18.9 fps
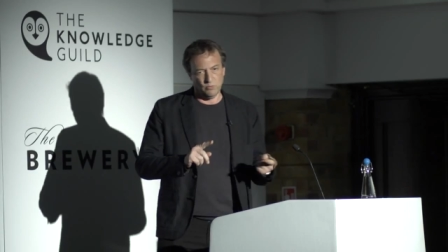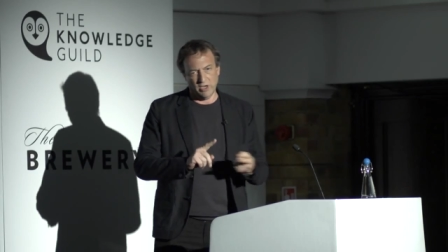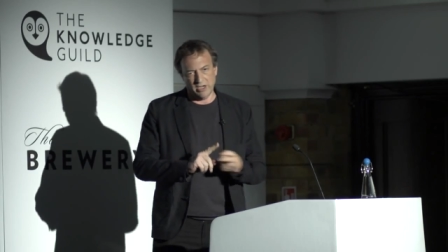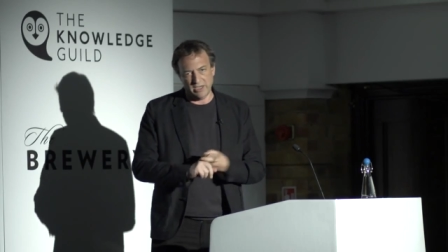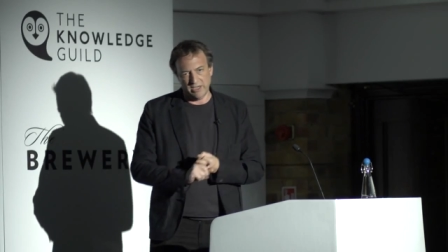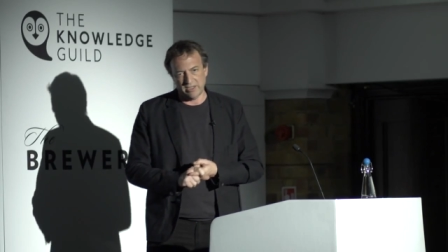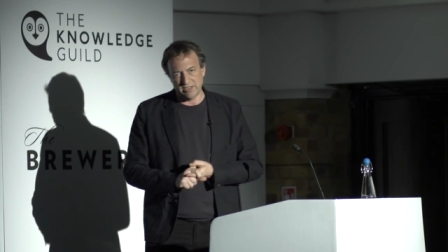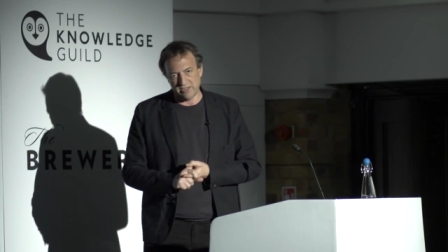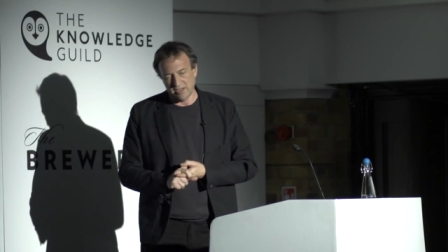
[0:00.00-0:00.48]
One
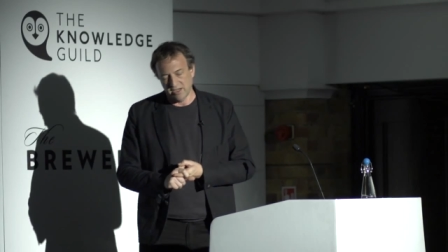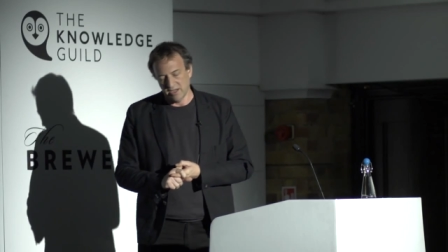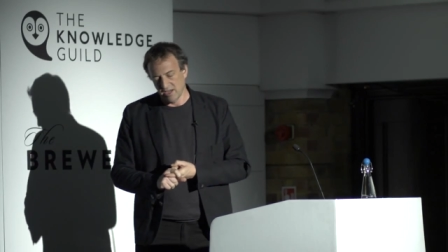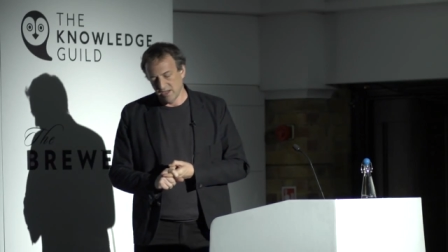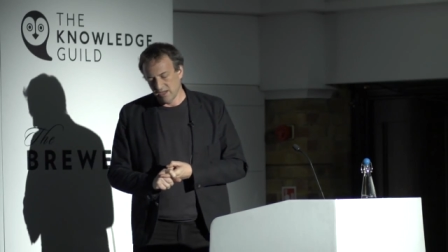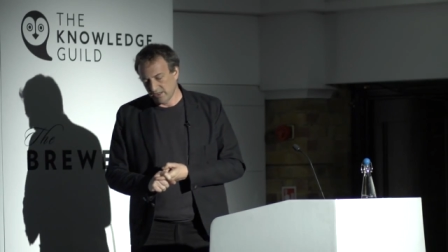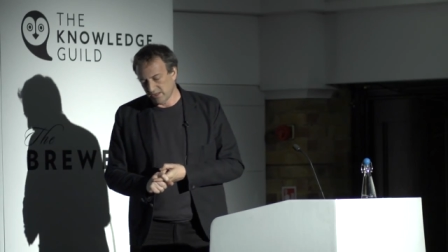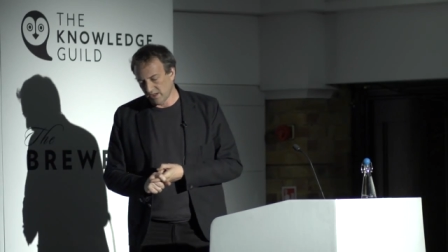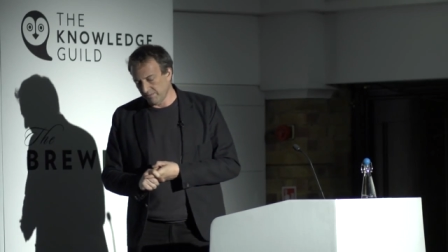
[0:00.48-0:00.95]
is
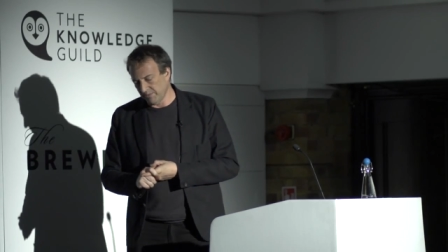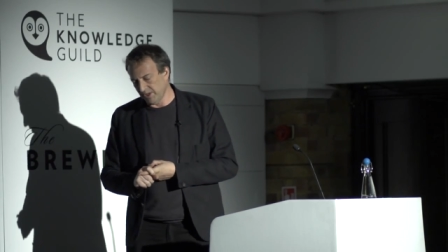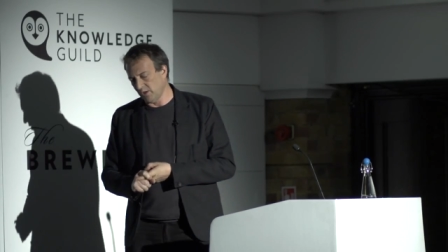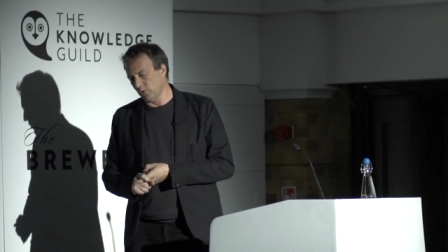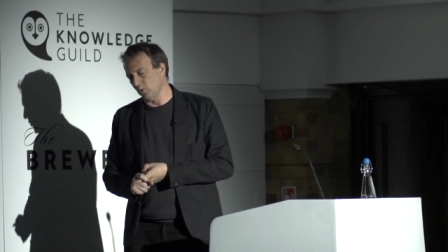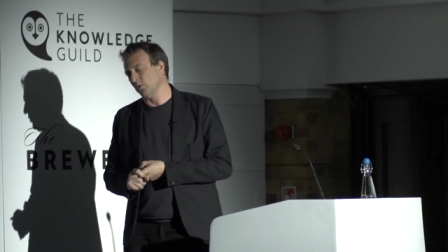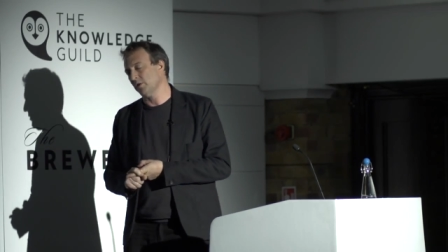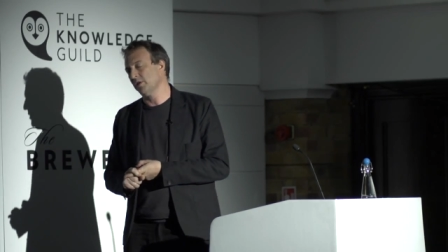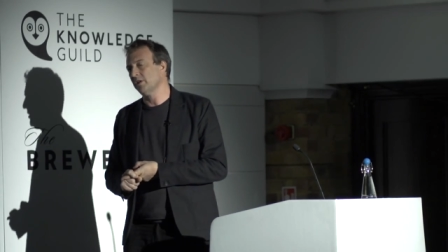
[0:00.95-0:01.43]
something
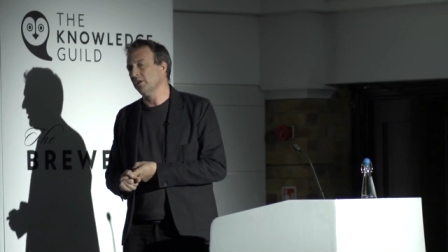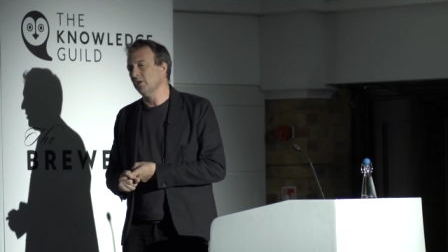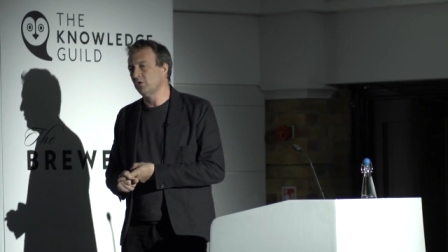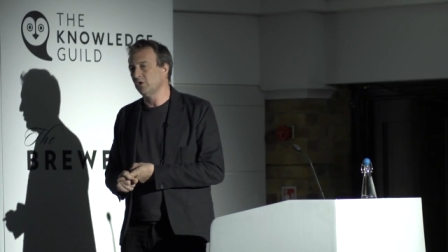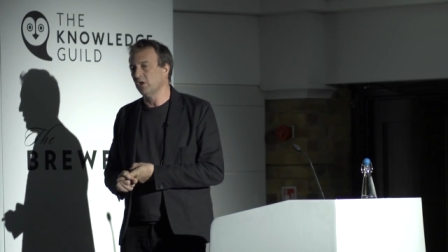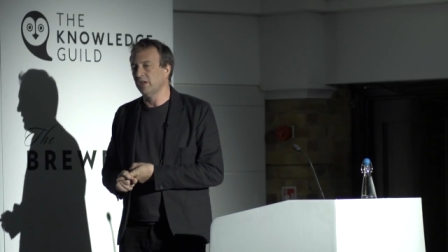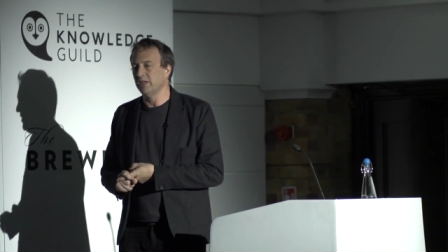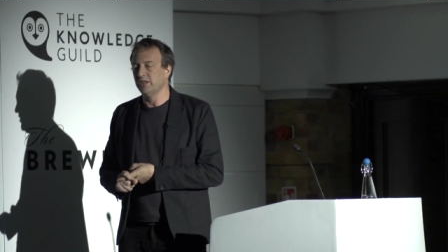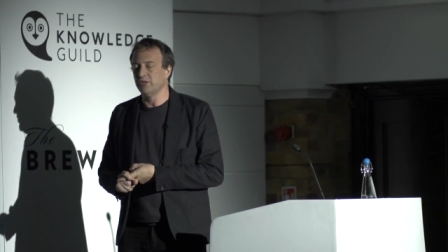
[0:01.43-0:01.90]
called
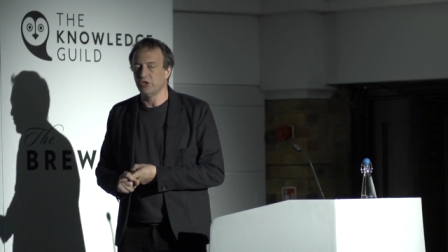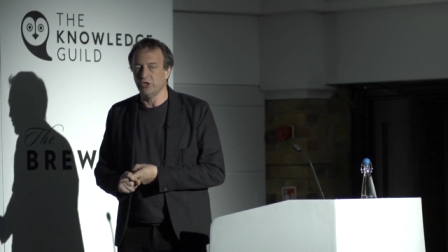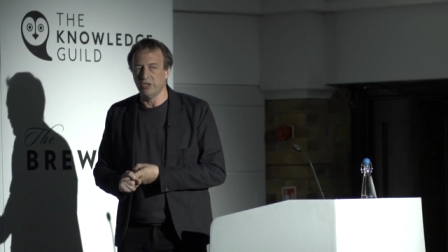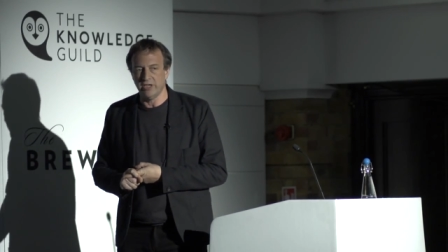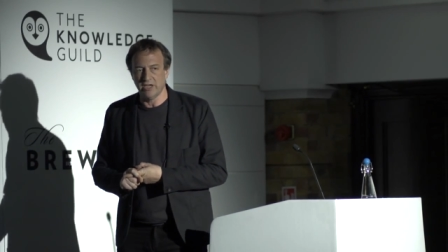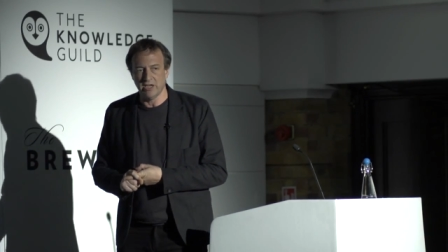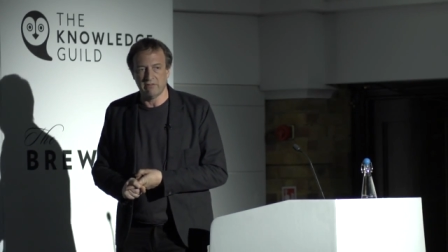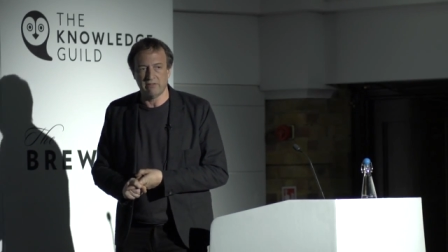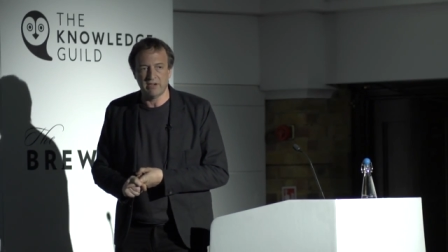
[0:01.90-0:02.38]
social
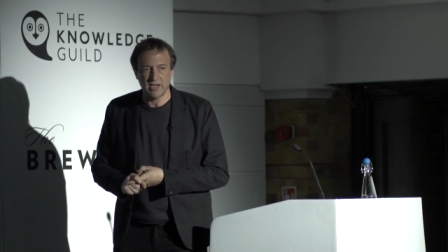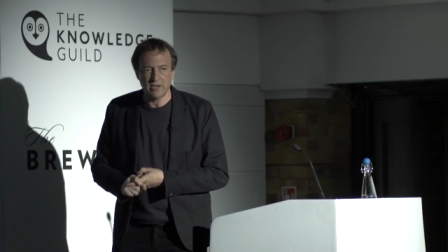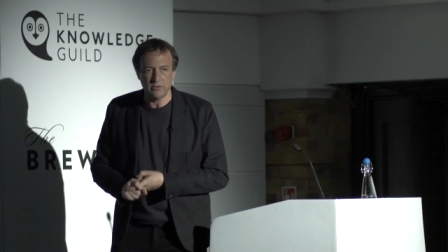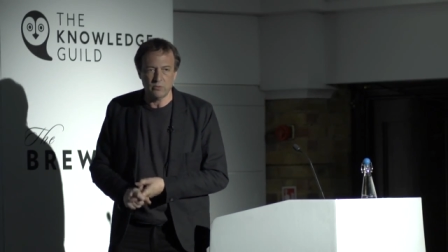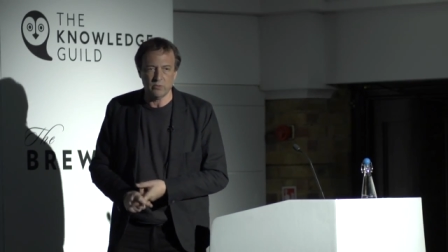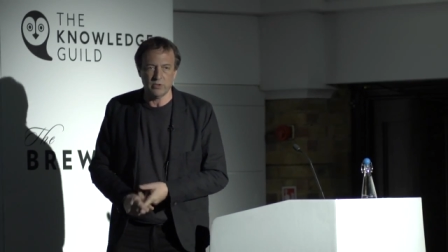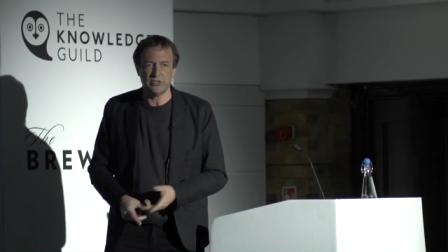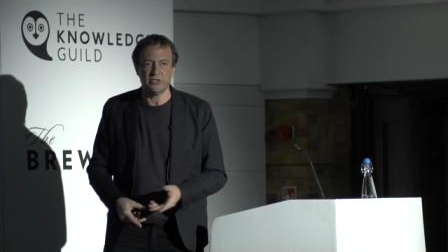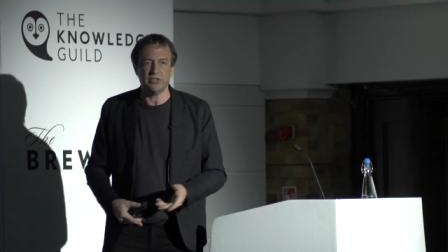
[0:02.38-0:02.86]

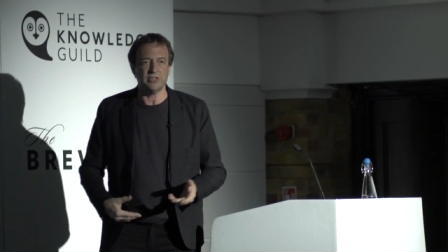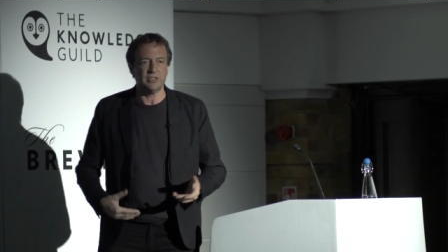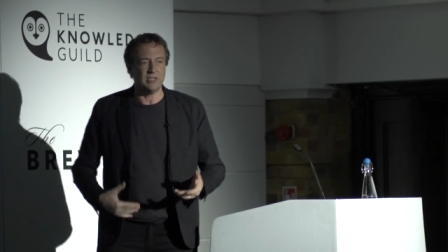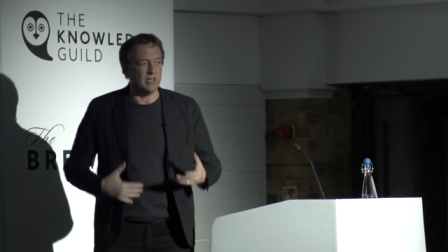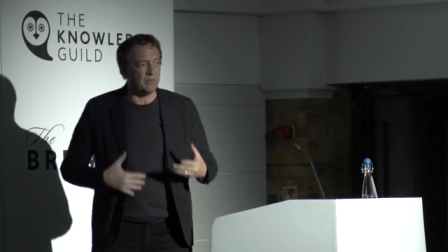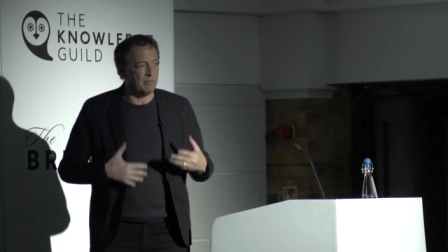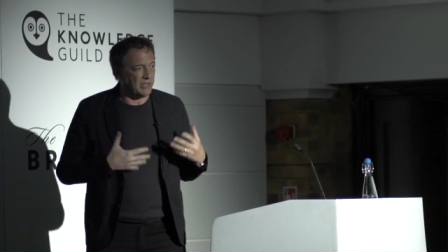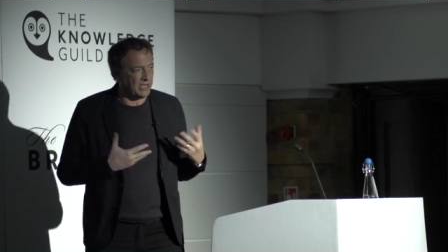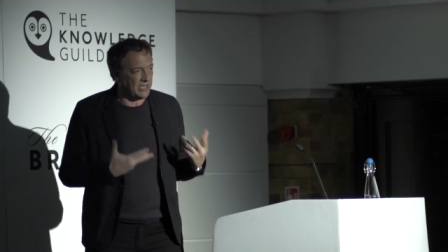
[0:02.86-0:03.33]
engineering, which is
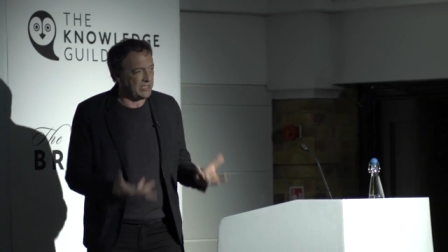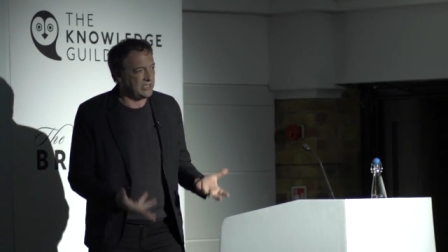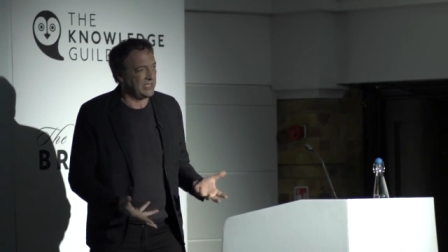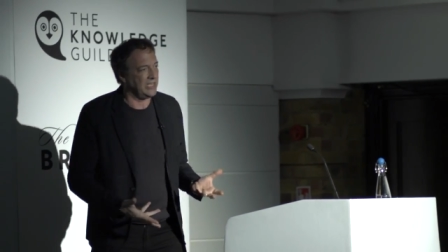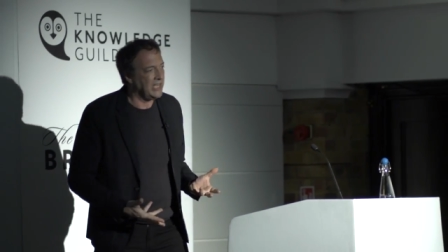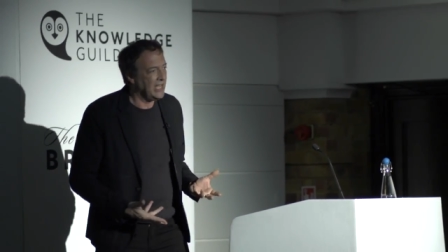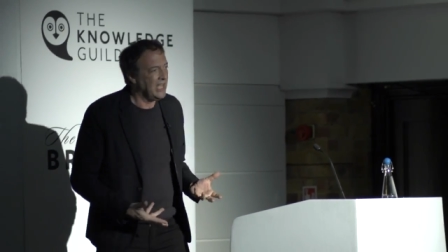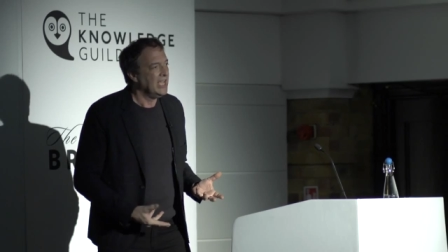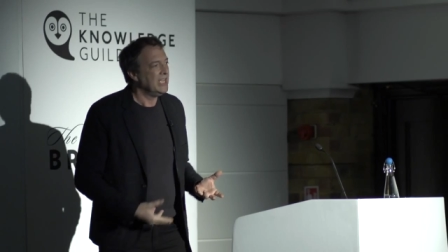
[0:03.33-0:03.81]
the
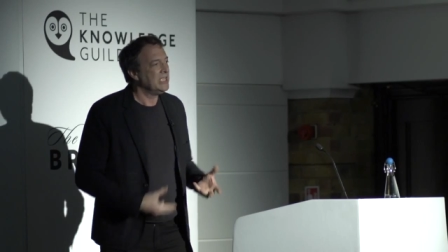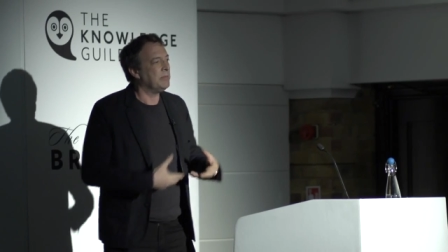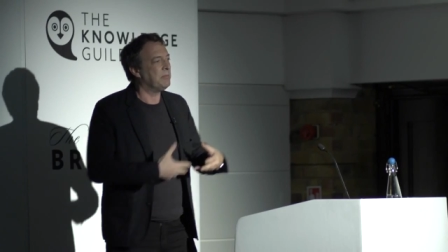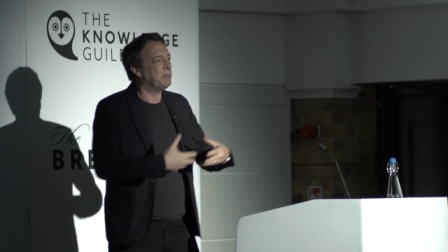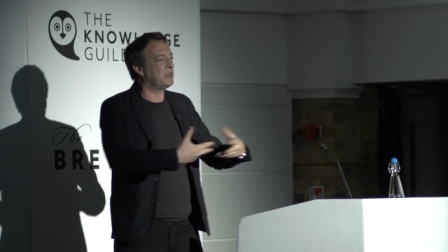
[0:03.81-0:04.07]
ability to